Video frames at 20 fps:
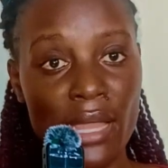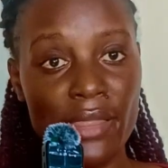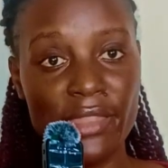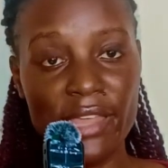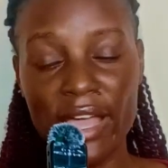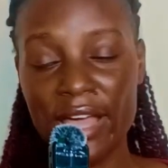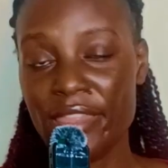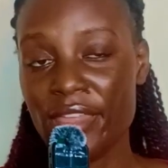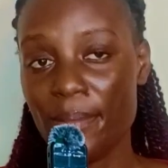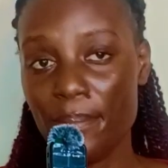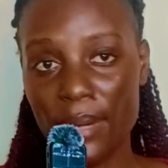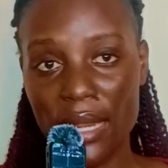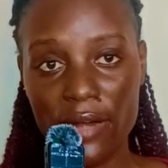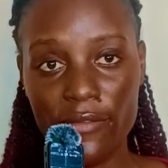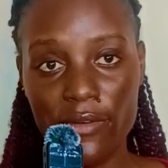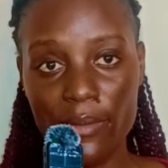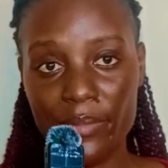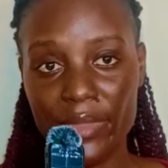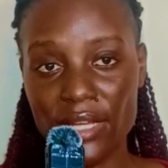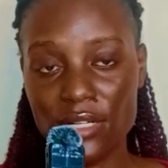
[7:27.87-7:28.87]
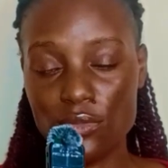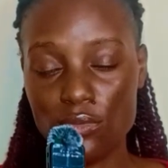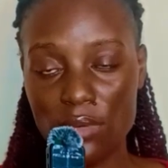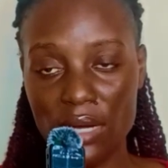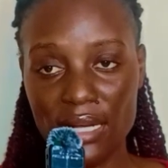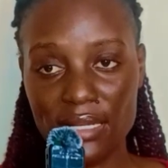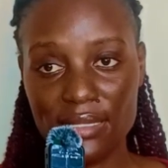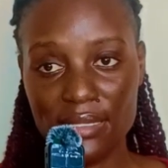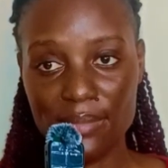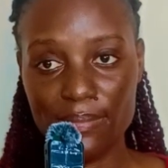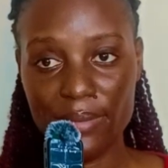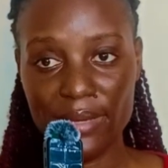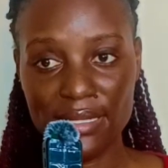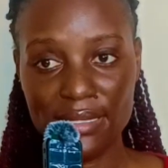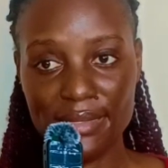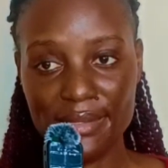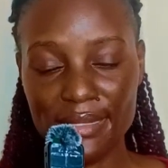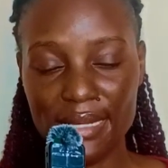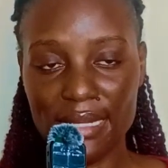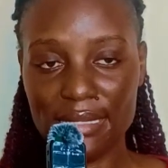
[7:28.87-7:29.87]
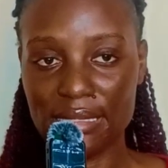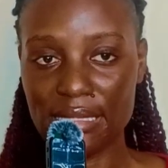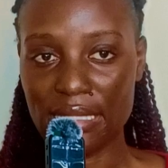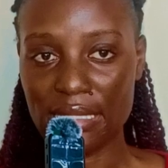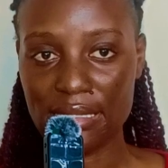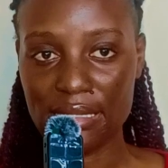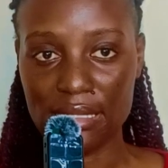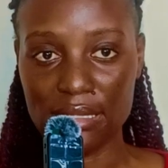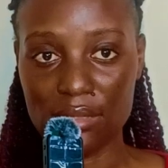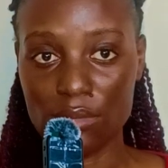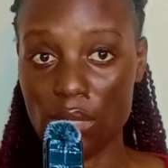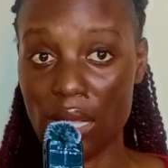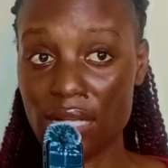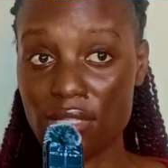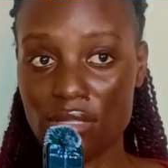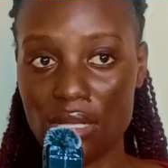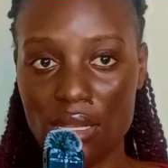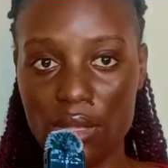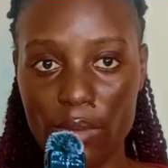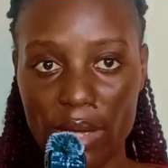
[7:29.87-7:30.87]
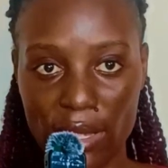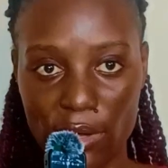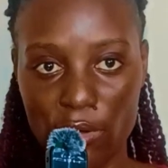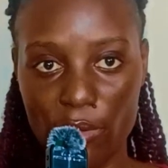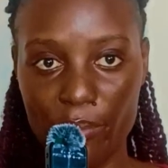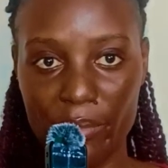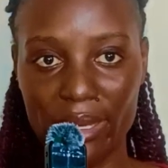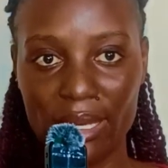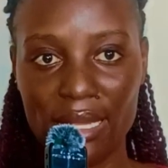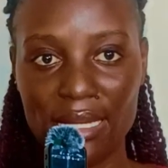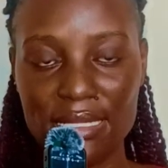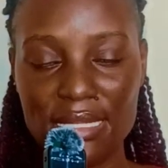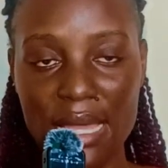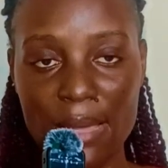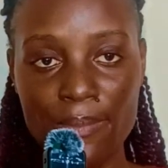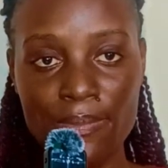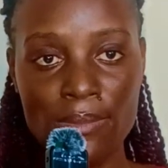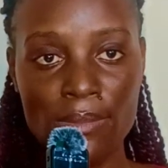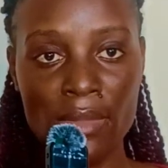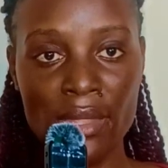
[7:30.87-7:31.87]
The other platform that works best as this is actually Y Combinator.